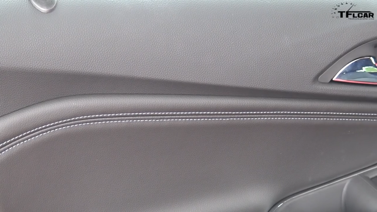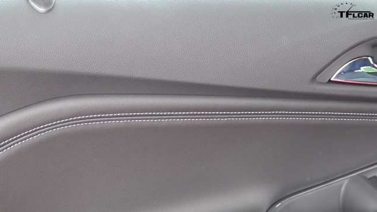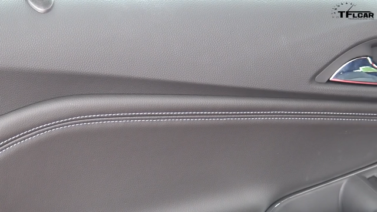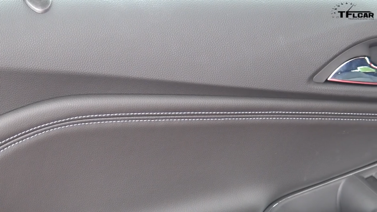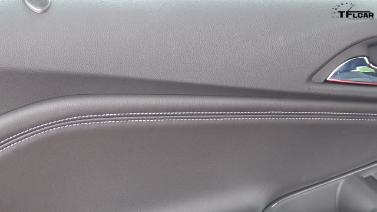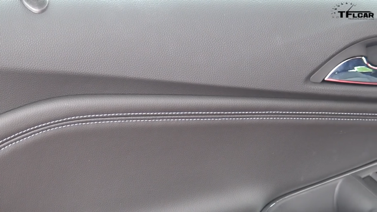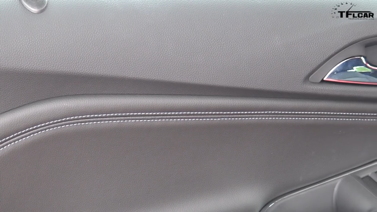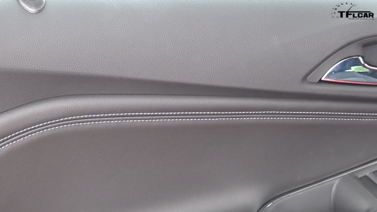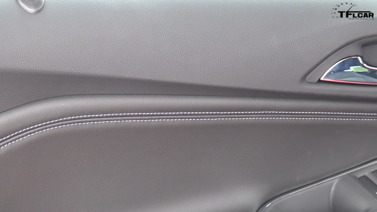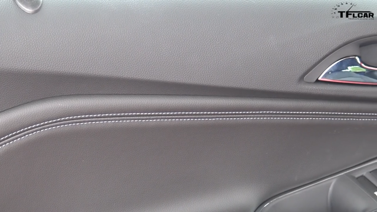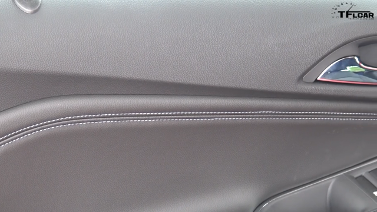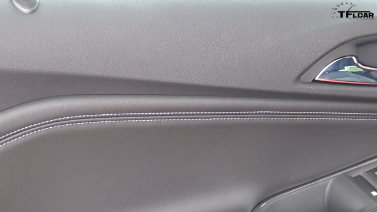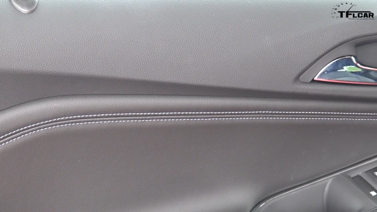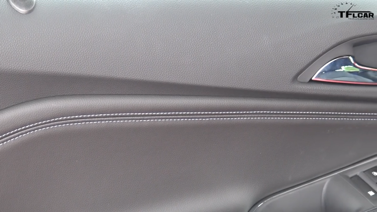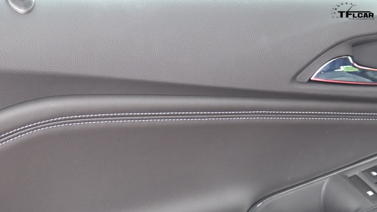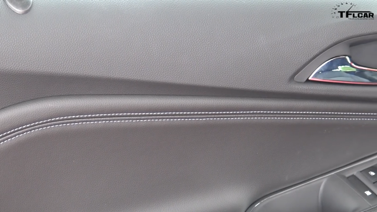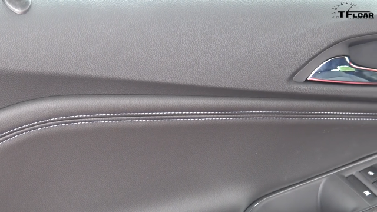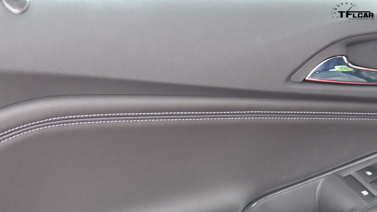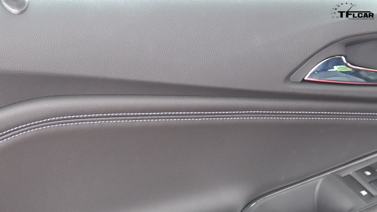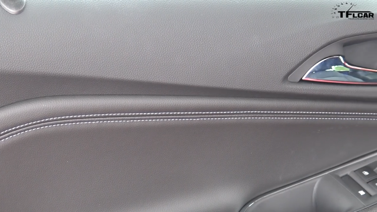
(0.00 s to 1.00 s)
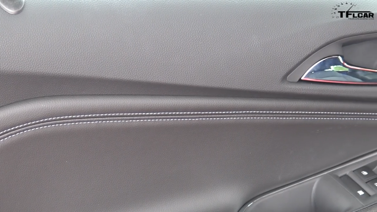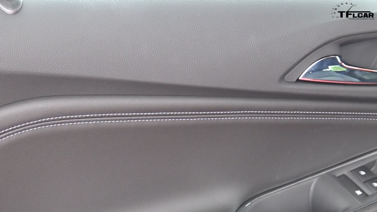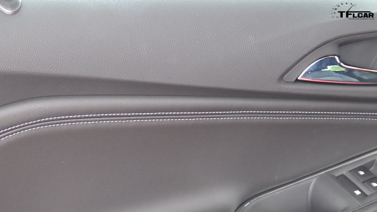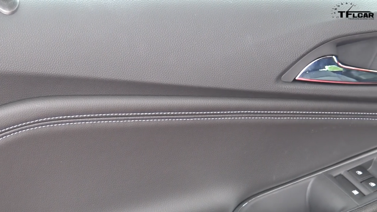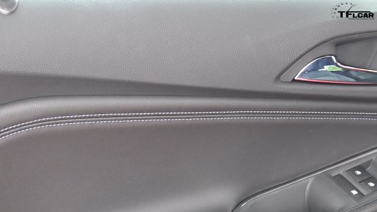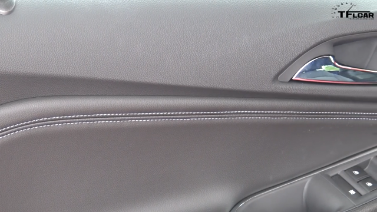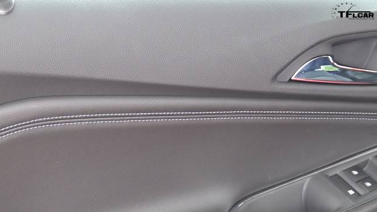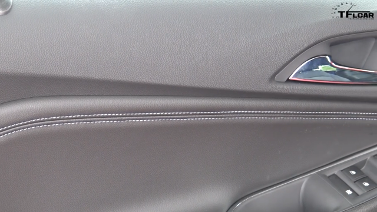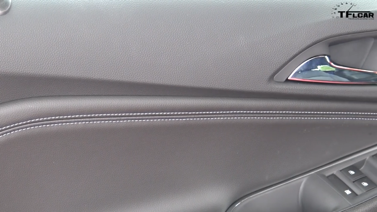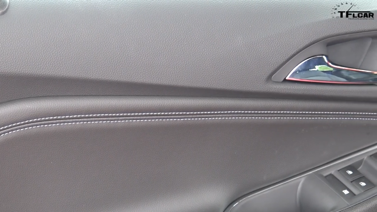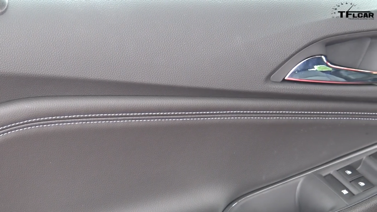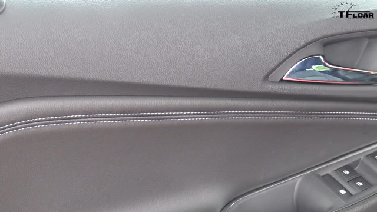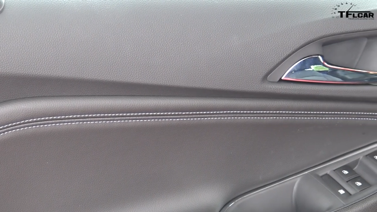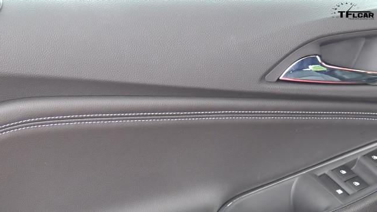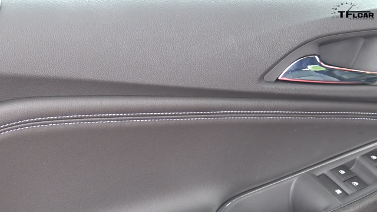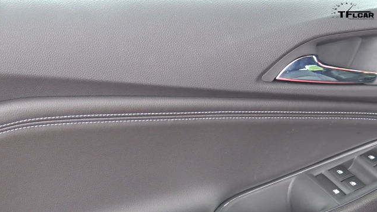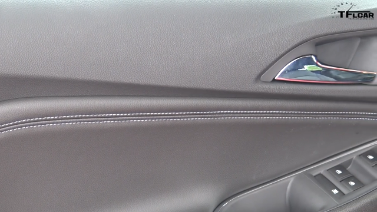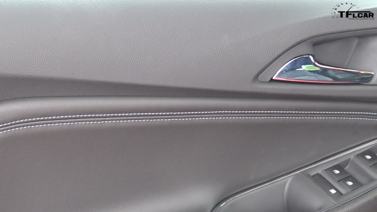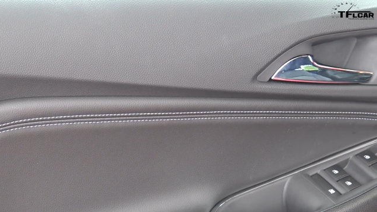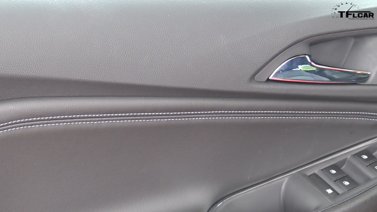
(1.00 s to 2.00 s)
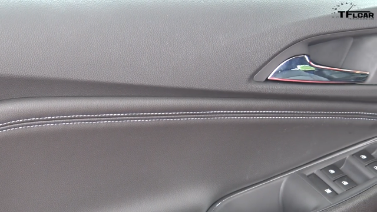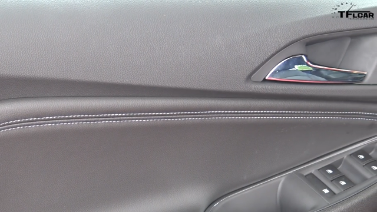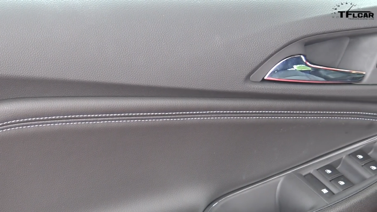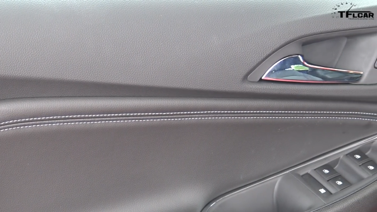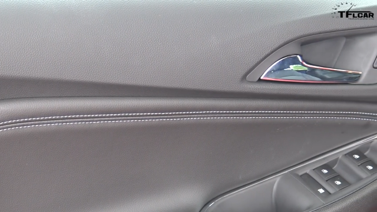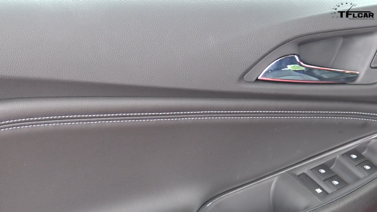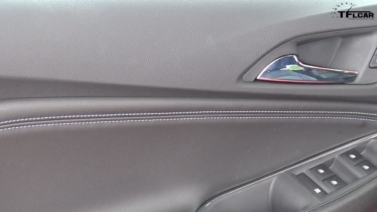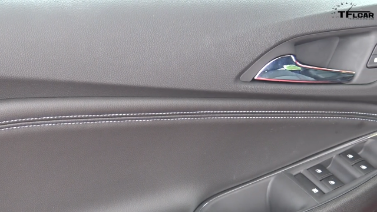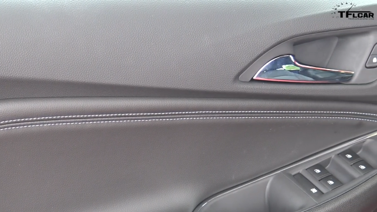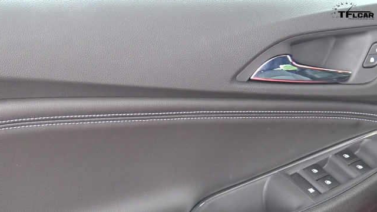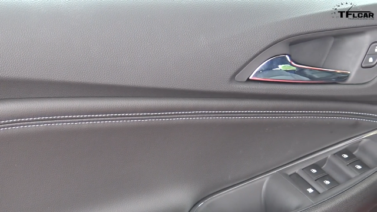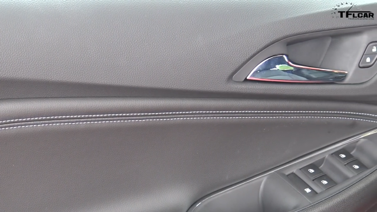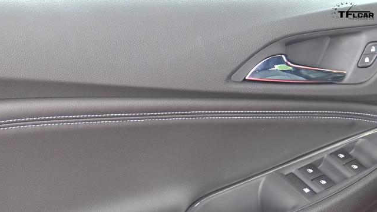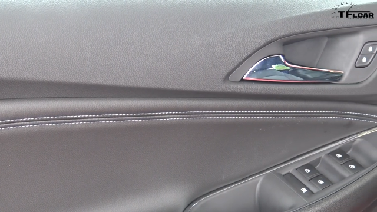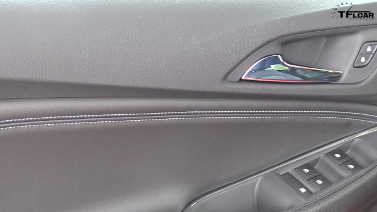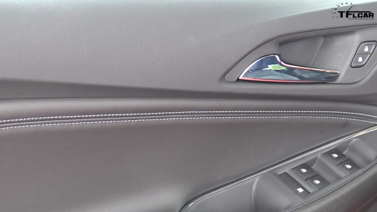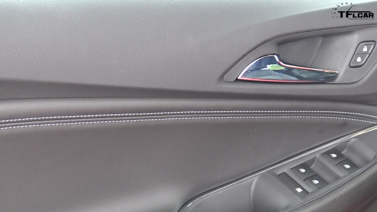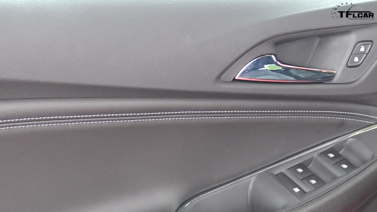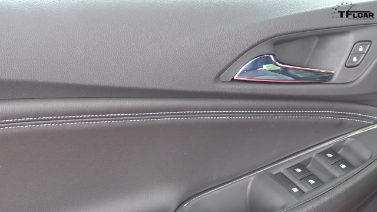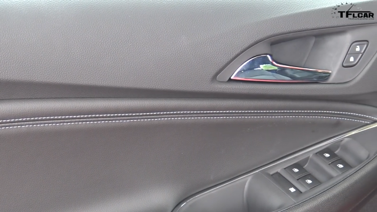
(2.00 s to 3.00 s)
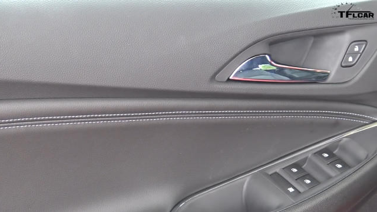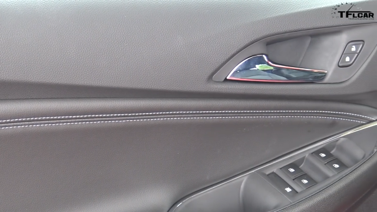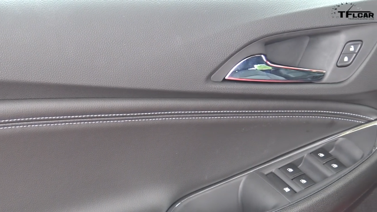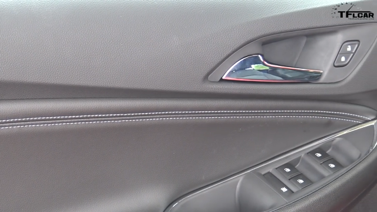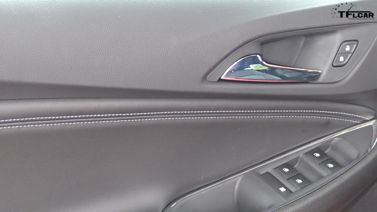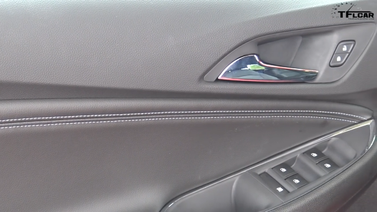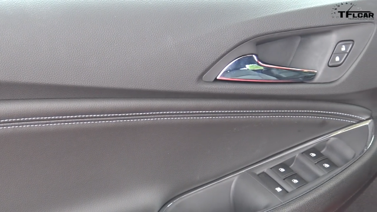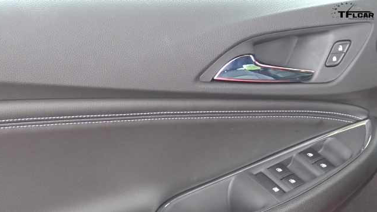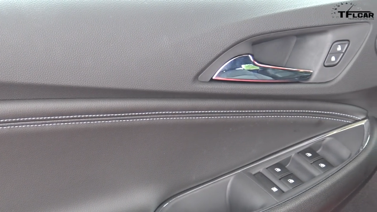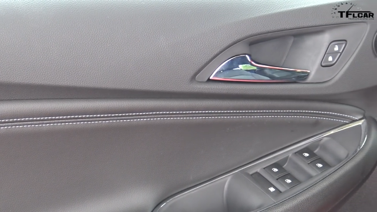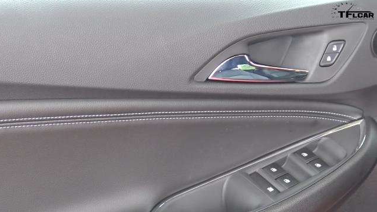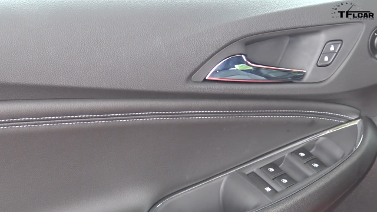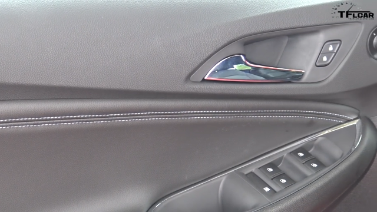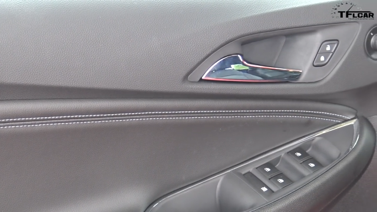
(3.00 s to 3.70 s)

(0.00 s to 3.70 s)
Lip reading: Nobody's mouth can be seen.